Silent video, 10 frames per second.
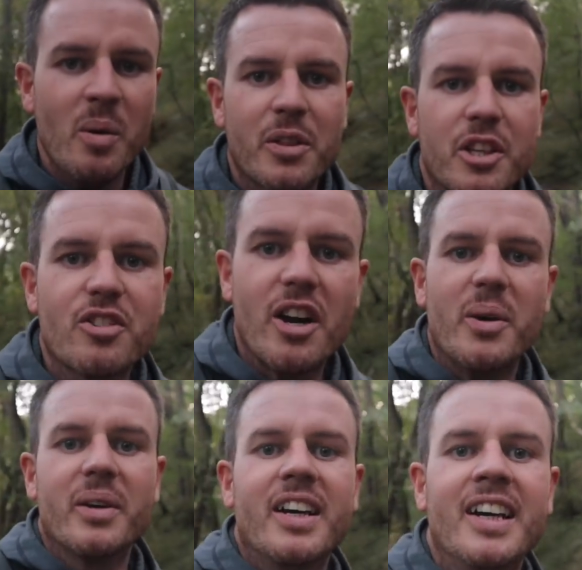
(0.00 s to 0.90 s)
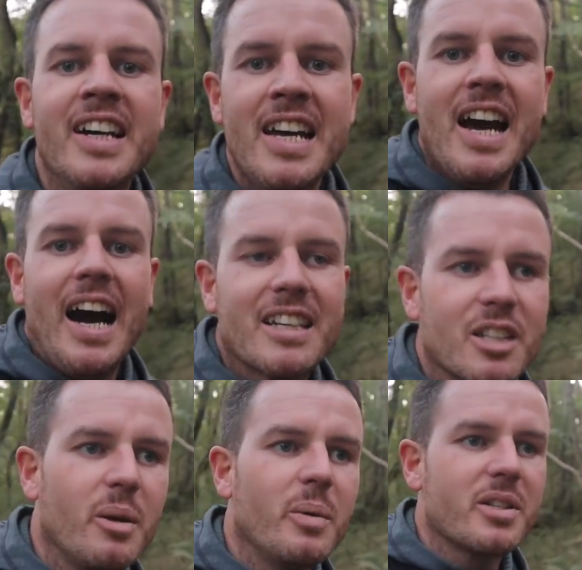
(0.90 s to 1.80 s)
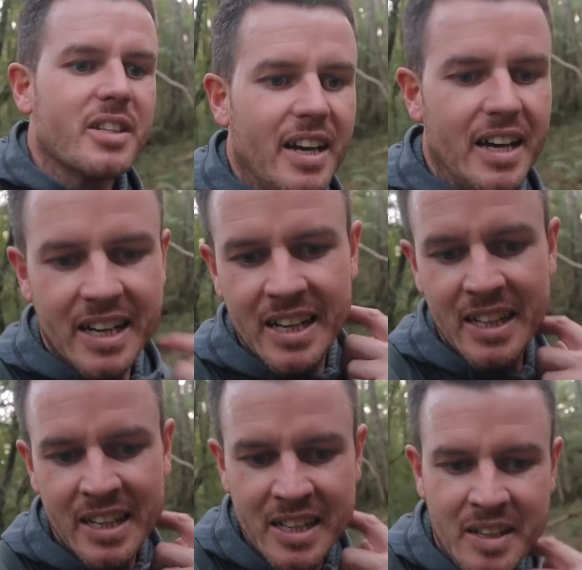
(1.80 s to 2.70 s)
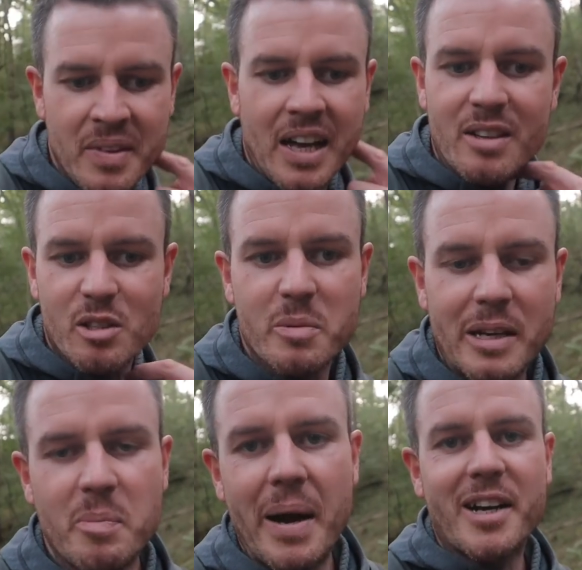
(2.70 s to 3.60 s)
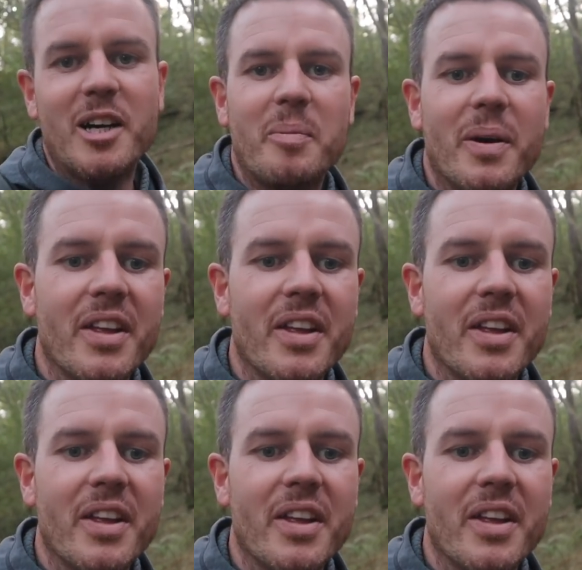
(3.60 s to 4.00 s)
with the drone as I was about to pack up.